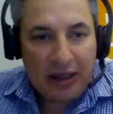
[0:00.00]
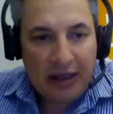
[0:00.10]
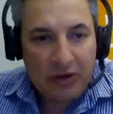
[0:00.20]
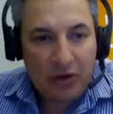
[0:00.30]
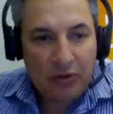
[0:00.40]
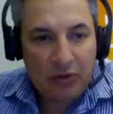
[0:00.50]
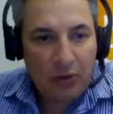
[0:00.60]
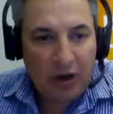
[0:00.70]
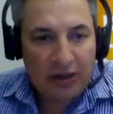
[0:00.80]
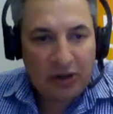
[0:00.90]
cannot
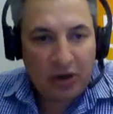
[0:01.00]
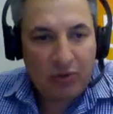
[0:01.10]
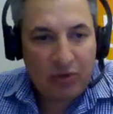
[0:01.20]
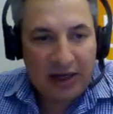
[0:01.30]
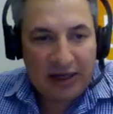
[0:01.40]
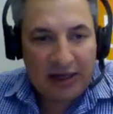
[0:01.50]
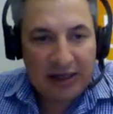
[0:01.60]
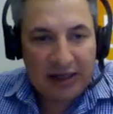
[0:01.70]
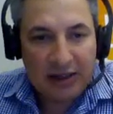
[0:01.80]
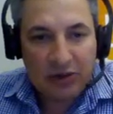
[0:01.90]
write
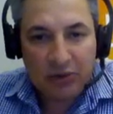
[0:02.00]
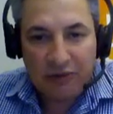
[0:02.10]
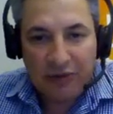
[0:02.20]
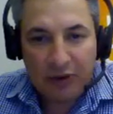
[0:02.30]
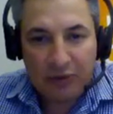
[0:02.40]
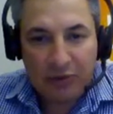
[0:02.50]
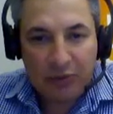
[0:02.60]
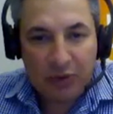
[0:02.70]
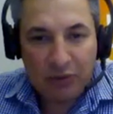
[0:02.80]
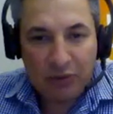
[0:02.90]
directly into a folder in
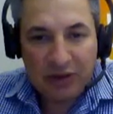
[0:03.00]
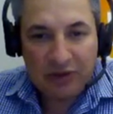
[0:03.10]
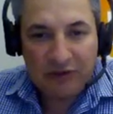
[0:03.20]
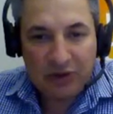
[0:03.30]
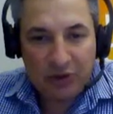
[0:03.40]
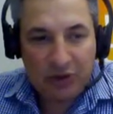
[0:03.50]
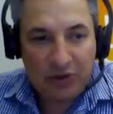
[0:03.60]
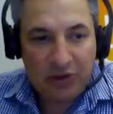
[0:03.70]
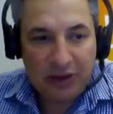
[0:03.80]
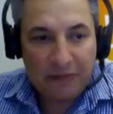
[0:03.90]
Moodle because of
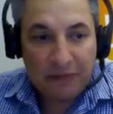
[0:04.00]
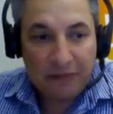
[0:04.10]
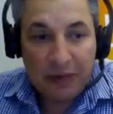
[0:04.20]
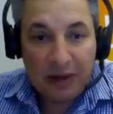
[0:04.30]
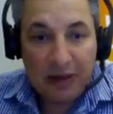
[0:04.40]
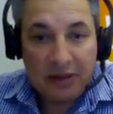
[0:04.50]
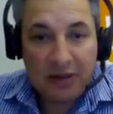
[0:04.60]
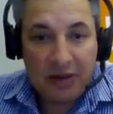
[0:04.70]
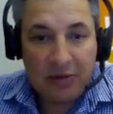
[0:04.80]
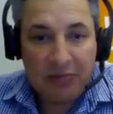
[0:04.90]
security.
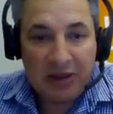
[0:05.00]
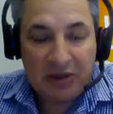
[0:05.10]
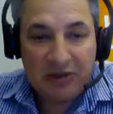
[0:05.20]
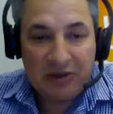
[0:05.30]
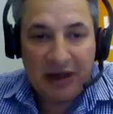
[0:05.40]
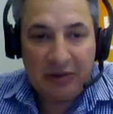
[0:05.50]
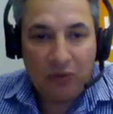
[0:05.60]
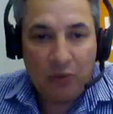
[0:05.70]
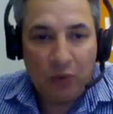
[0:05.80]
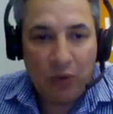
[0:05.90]
So because of that,
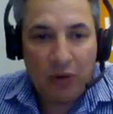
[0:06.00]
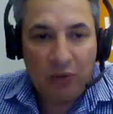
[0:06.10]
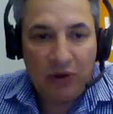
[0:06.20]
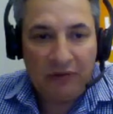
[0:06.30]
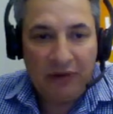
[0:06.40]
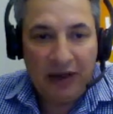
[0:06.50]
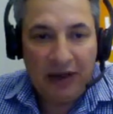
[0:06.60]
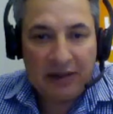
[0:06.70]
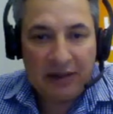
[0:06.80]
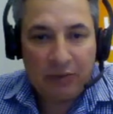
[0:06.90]
what we
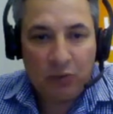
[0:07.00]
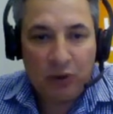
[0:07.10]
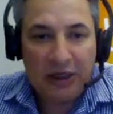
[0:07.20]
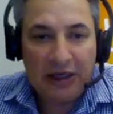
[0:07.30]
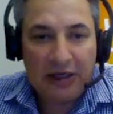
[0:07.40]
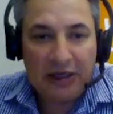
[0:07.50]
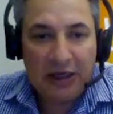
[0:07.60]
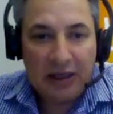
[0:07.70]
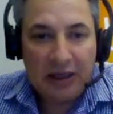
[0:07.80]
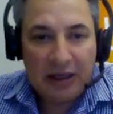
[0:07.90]
found is we needed
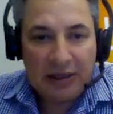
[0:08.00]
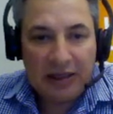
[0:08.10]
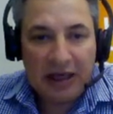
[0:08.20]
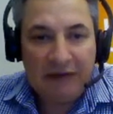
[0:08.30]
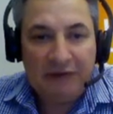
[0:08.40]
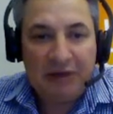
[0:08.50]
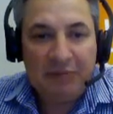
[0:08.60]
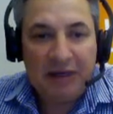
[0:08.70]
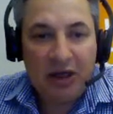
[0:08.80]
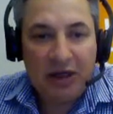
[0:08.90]
an
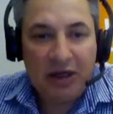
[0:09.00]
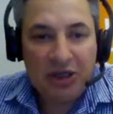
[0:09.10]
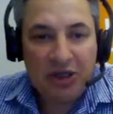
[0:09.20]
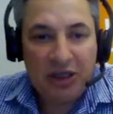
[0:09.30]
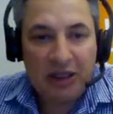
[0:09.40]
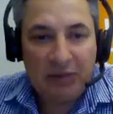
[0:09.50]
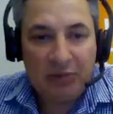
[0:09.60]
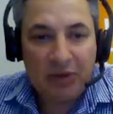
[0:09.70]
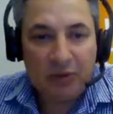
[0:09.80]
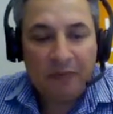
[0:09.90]
FTP location in the
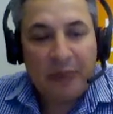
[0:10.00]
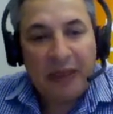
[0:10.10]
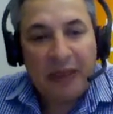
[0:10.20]
middle.